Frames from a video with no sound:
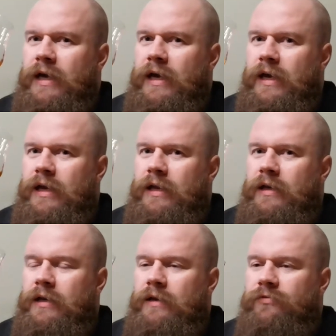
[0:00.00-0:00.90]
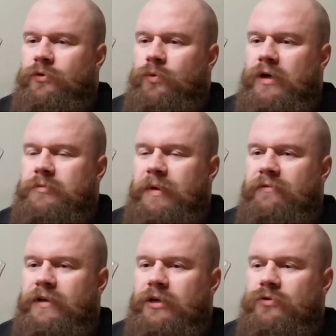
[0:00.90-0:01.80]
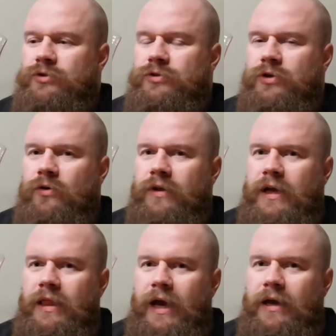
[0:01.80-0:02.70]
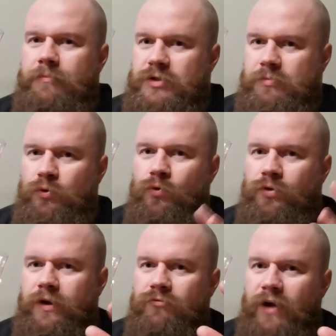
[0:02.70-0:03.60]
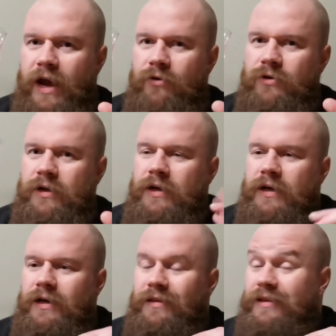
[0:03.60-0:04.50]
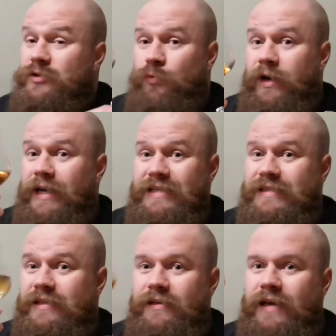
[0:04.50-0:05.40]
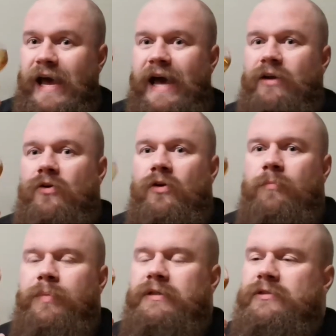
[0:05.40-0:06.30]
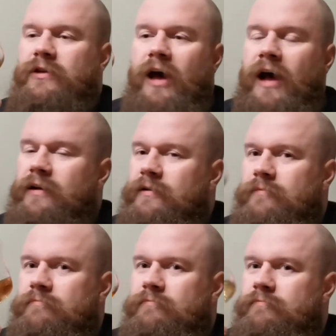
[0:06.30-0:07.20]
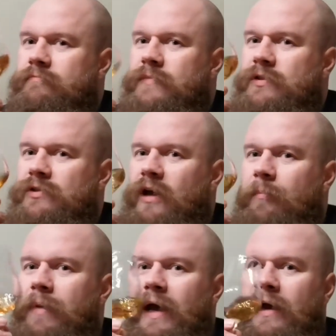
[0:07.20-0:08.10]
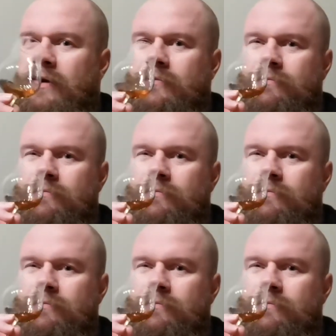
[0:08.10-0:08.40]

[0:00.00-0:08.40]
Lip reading: And if you watch my videos, you know that I like them smooth and round. This one isn't at all, but it's not bad.